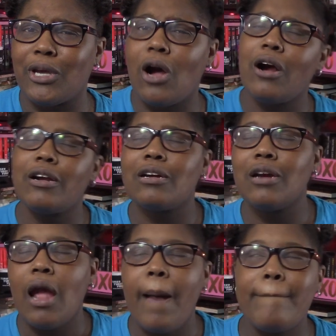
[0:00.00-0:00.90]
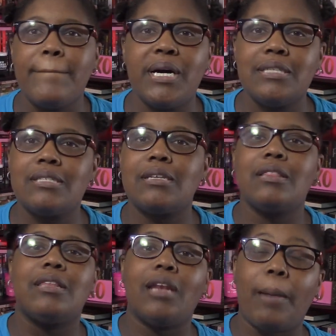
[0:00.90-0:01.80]
harder, but
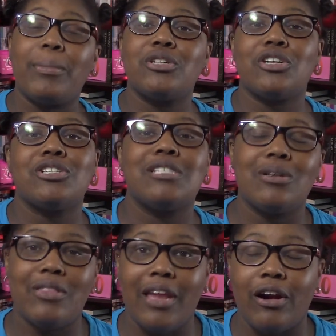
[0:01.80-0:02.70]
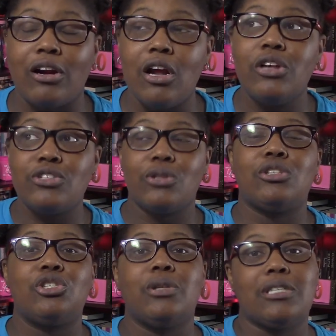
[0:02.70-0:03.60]
the numbers are still there so
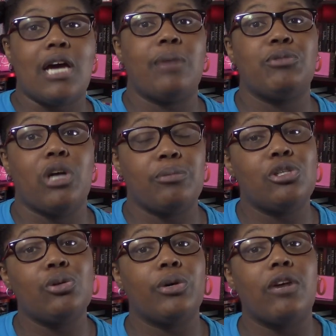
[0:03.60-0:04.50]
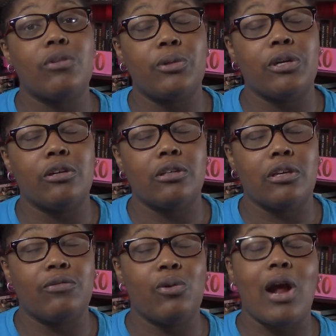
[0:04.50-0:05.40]
that you can time jump to whatever book you're
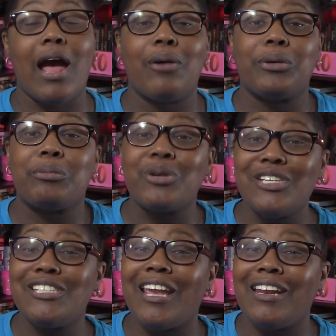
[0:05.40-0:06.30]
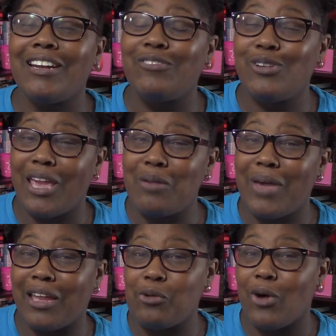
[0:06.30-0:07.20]
looking for. I would appreciate it if you came
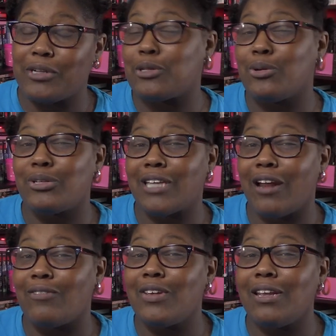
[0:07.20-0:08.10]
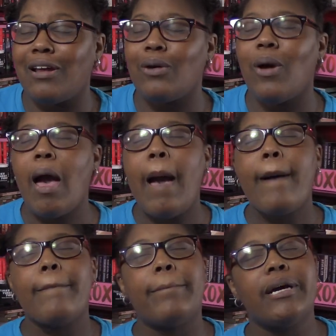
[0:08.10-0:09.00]
back and watched the whole entire video,
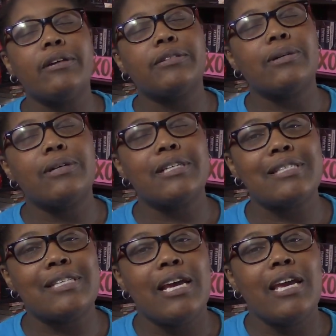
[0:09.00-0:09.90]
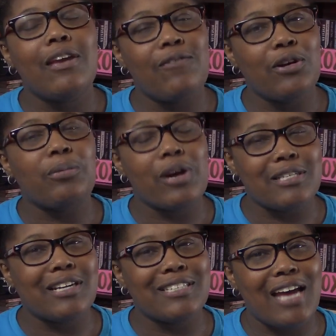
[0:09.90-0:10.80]
but of course, if you're
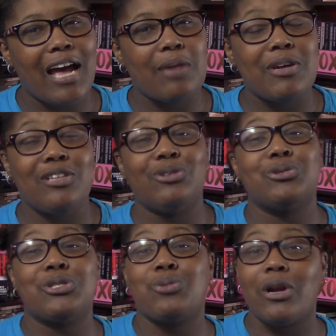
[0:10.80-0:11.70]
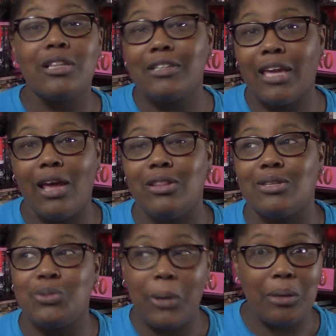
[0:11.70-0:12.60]
pressed on time and you just want to look at
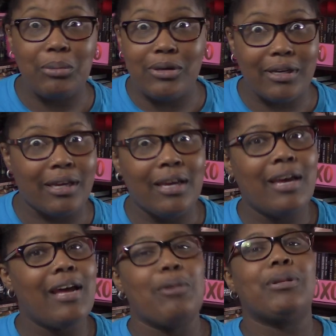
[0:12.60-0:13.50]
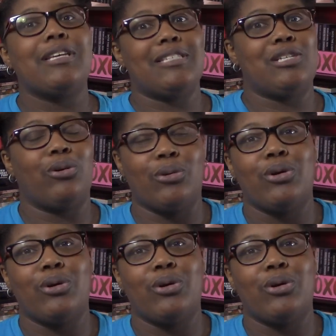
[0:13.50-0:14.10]
this one book, please do.